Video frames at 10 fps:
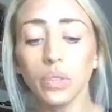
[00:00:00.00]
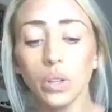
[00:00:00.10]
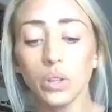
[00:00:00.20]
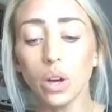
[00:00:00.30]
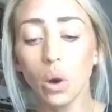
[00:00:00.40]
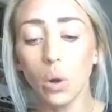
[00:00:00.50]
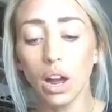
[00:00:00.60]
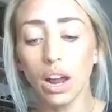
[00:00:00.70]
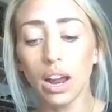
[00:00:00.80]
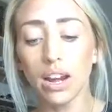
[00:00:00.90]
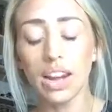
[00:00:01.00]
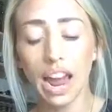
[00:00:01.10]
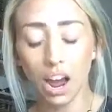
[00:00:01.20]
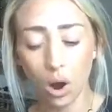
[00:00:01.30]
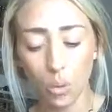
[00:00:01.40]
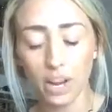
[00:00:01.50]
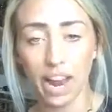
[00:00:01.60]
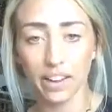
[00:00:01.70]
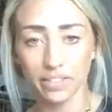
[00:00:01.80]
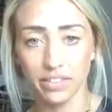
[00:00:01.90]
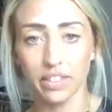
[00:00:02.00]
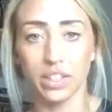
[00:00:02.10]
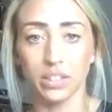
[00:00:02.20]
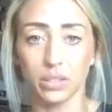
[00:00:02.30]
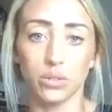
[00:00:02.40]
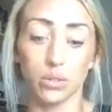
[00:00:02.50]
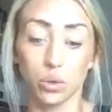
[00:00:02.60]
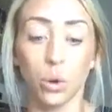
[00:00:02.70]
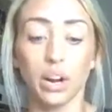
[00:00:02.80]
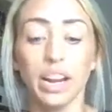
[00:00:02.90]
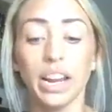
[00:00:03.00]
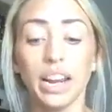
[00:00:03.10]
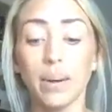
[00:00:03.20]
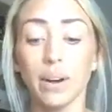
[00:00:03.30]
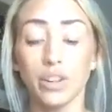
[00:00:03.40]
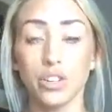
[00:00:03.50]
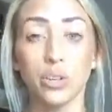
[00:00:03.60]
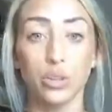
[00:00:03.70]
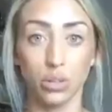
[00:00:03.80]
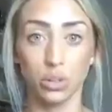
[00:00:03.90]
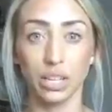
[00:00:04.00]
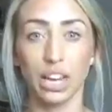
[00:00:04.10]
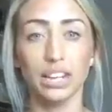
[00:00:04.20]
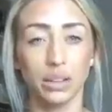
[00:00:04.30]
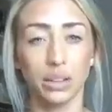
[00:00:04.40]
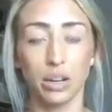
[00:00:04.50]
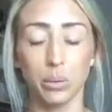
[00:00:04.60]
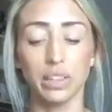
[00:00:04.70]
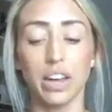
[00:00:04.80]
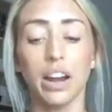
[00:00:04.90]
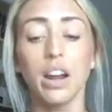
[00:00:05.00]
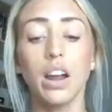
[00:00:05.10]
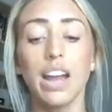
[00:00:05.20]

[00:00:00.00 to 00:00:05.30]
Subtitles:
So now we have this story, and I want you, just like I did a little bit there,